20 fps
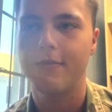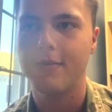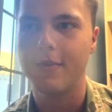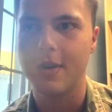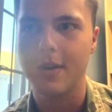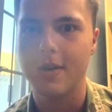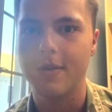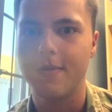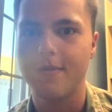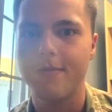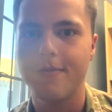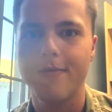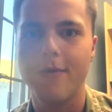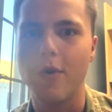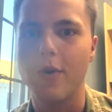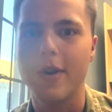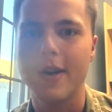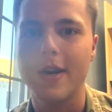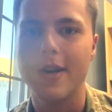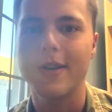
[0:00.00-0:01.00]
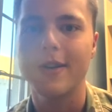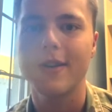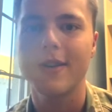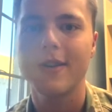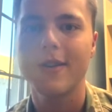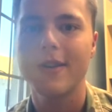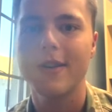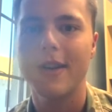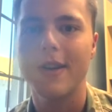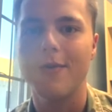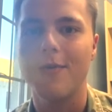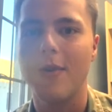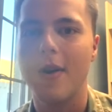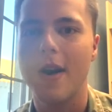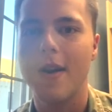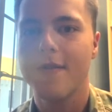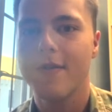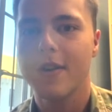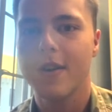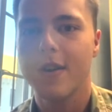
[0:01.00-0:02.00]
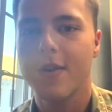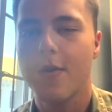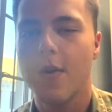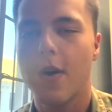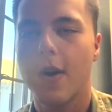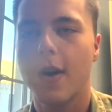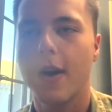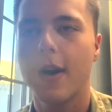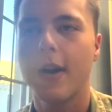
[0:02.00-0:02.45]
your 4 years and wherever you are.